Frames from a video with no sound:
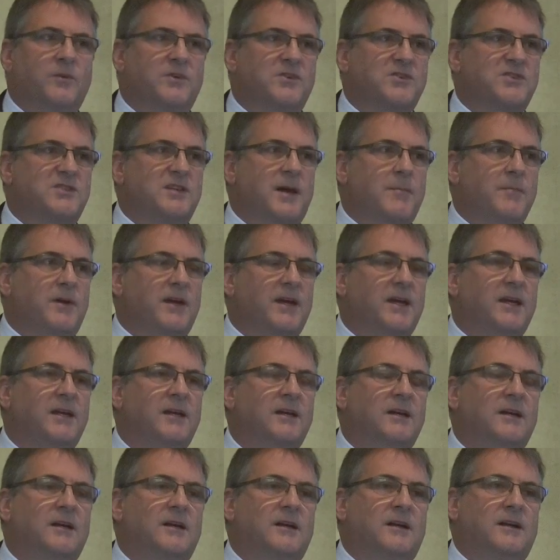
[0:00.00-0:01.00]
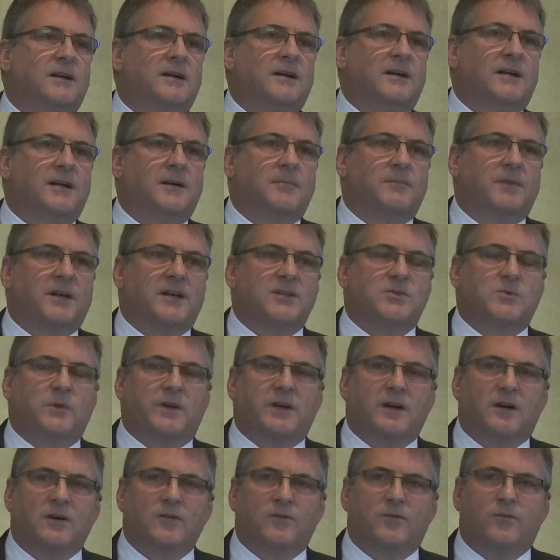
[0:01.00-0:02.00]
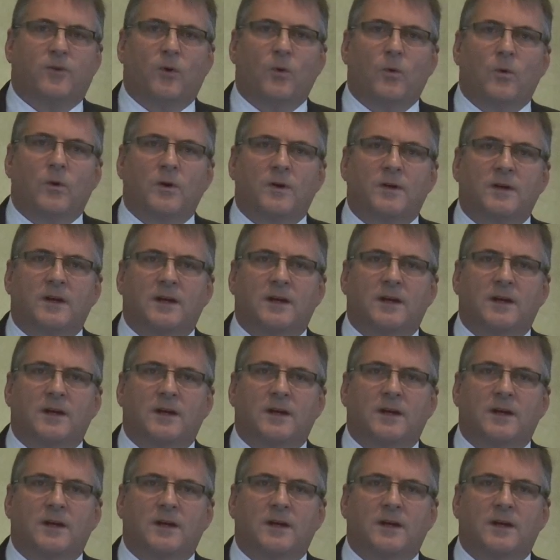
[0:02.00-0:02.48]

with SEMI as we go forward?